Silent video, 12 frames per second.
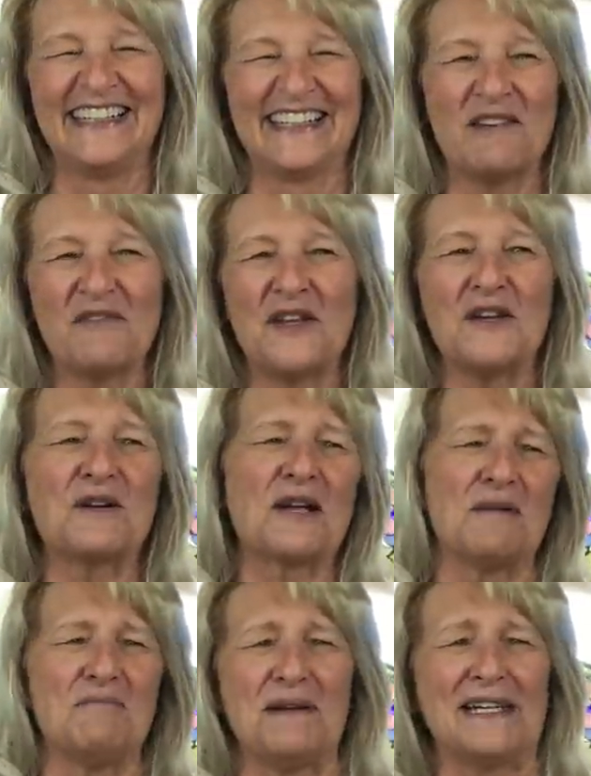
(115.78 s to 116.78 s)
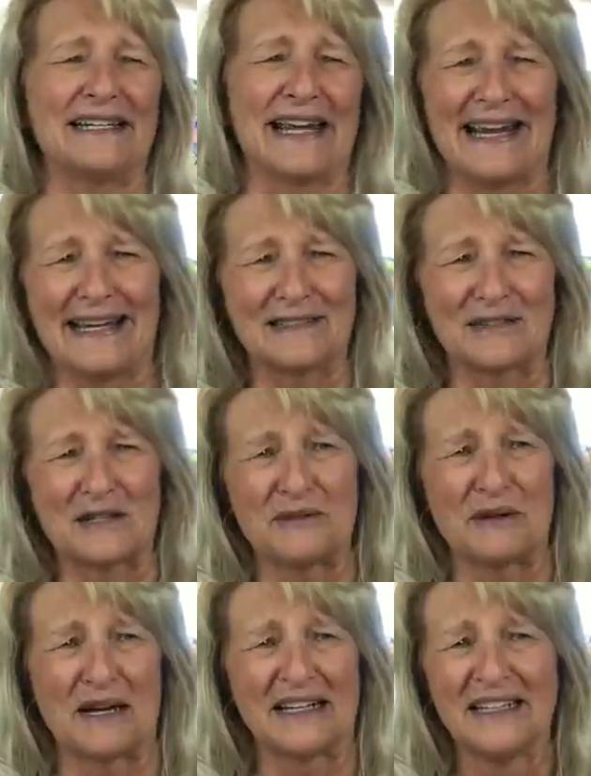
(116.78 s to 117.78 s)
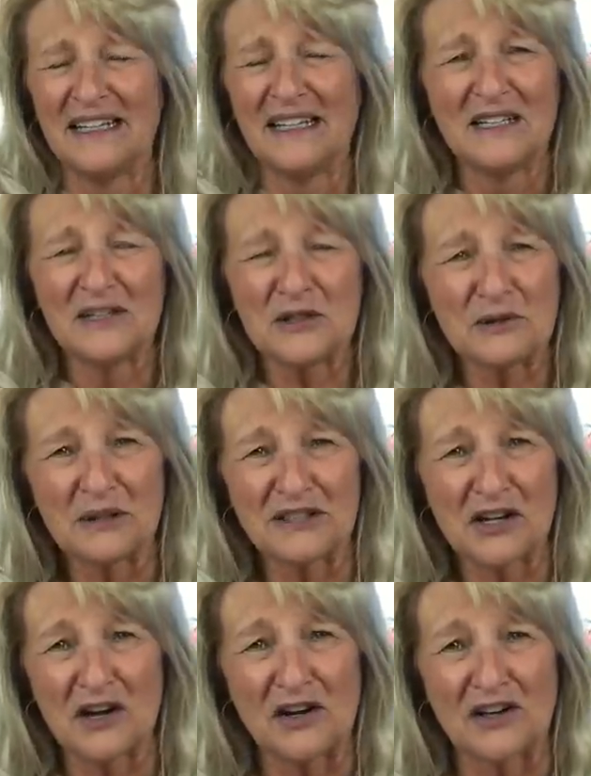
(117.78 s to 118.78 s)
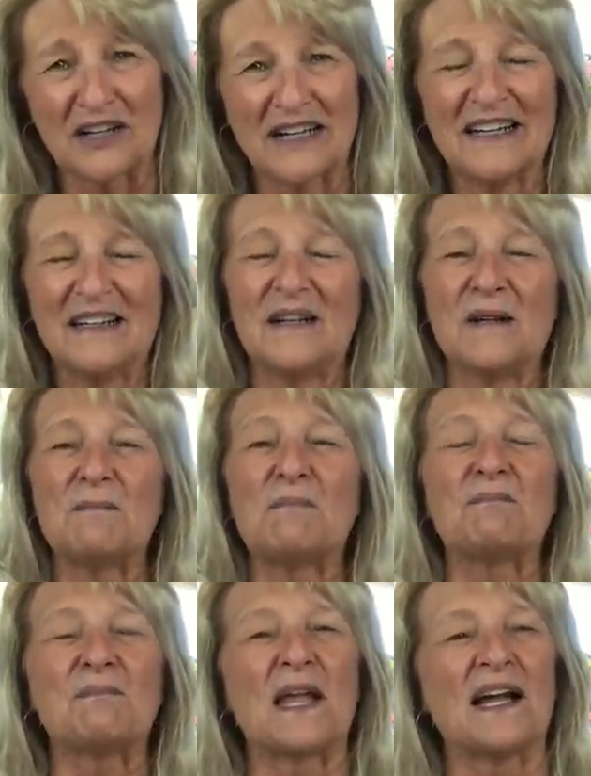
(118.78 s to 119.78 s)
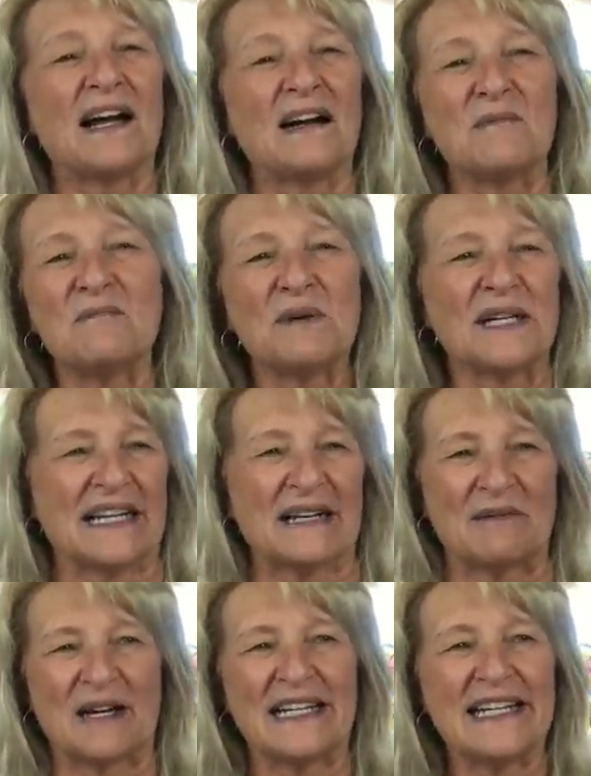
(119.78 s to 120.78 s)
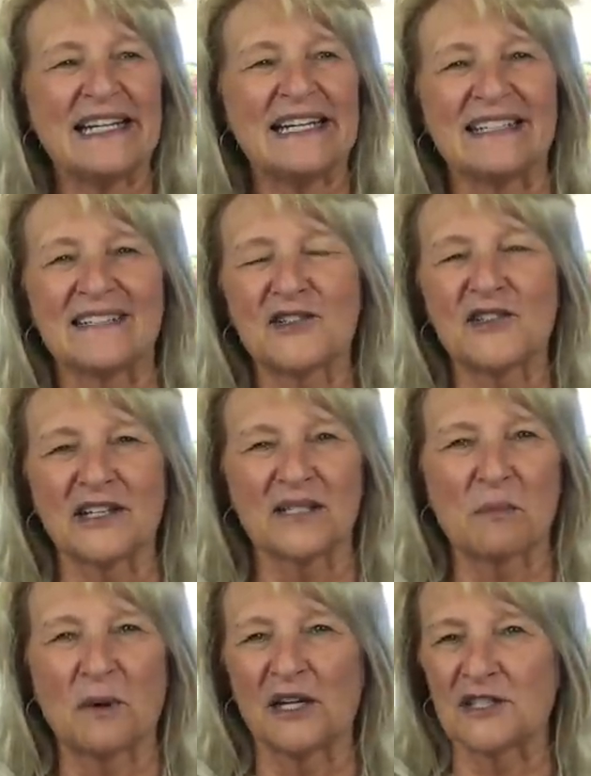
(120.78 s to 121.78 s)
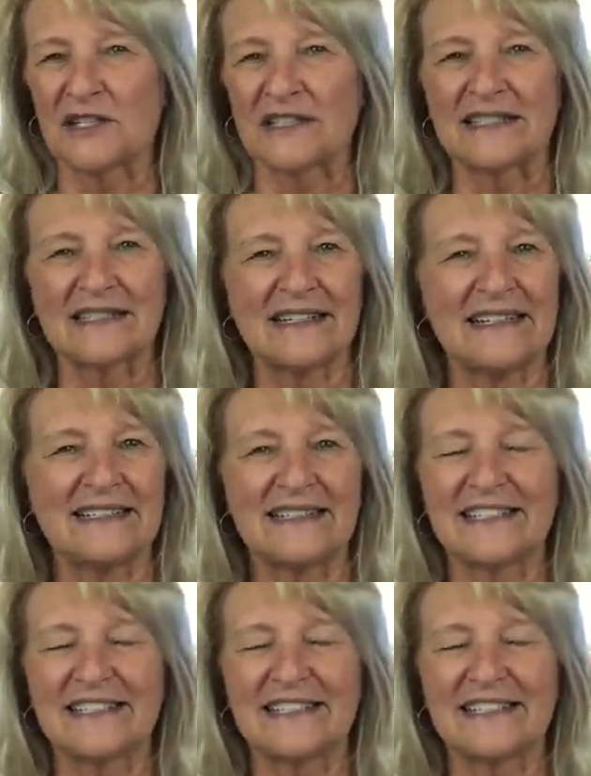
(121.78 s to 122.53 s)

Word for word: if you can be an aunt to a to a dog. Uh, but anyway, he is just precious. He's